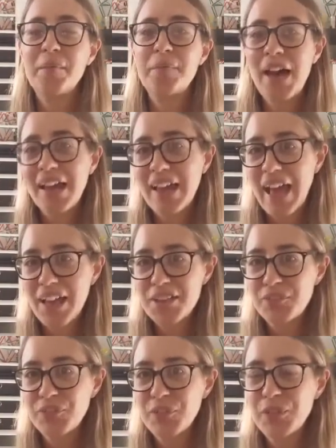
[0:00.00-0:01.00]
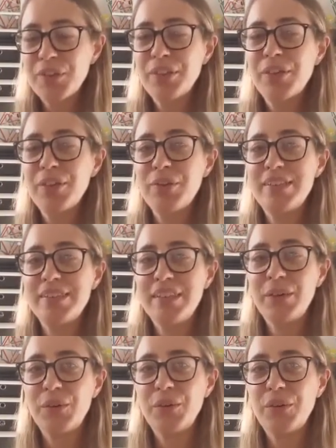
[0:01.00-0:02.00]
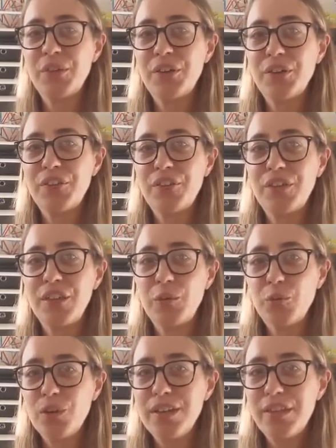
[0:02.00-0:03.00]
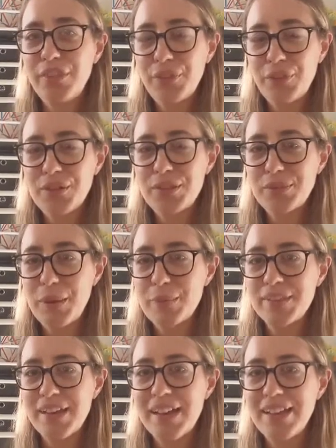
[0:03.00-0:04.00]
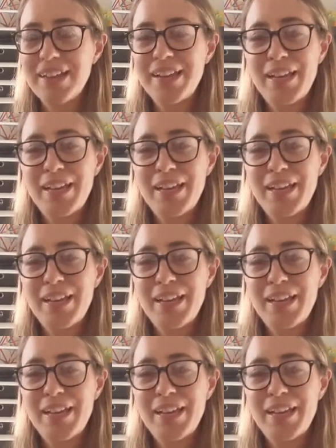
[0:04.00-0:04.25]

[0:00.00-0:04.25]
Pat Ashforth, who is the author of the Woolly Thoughts website,